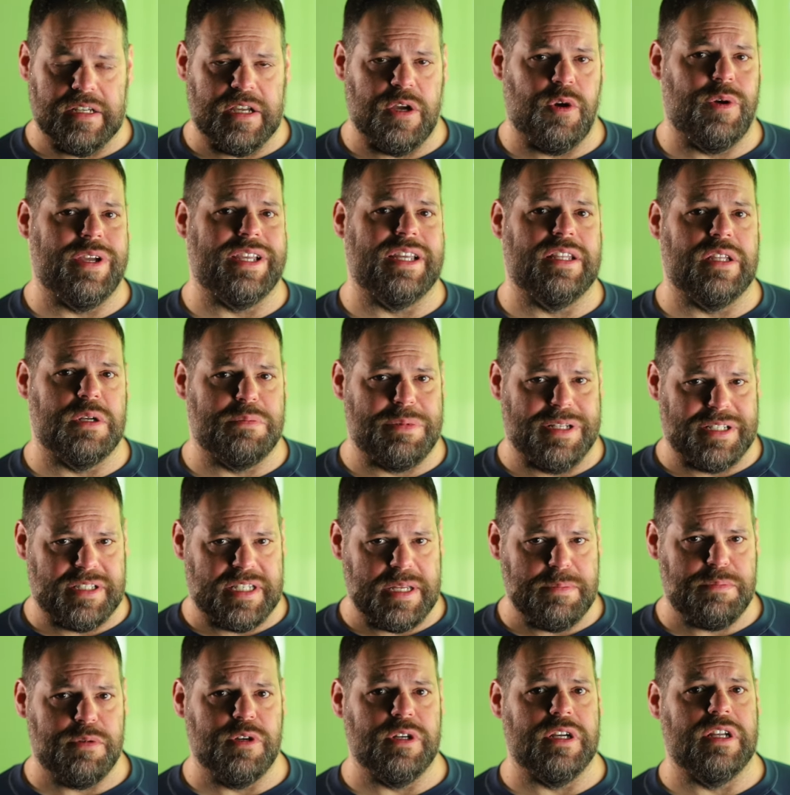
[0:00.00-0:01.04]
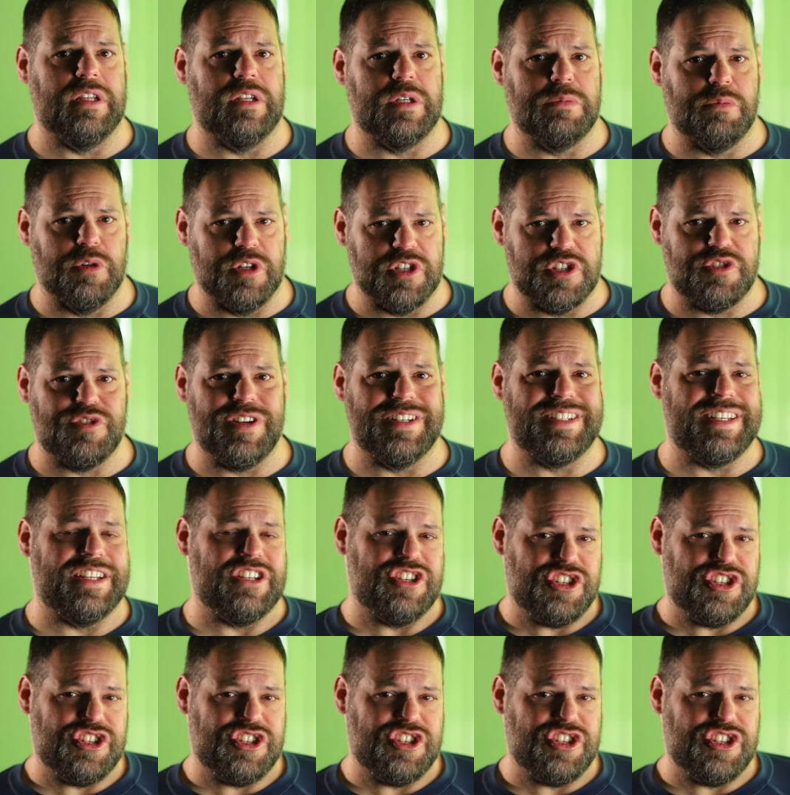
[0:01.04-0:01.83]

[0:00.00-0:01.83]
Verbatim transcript: going a little bit deeper and a little more strict,